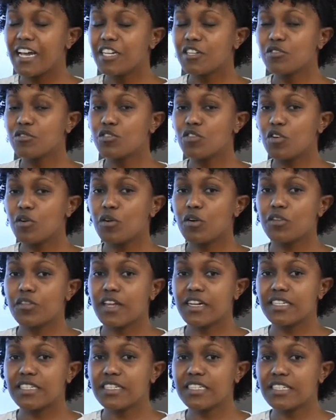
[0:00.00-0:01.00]
And you know
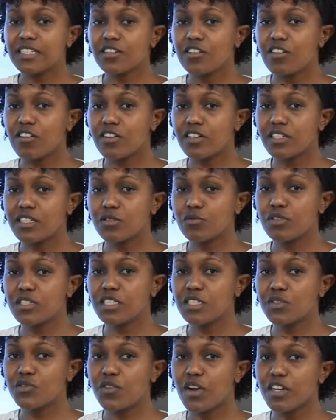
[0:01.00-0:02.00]
that this cost,
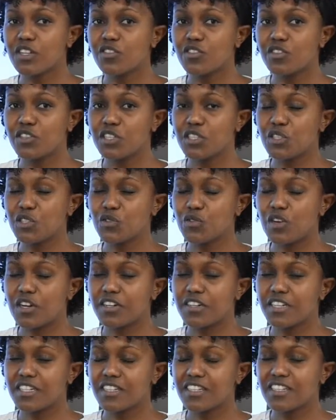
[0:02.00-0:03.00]
which is factory
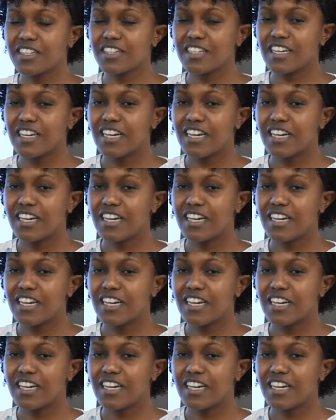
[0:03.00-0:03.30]
insurance,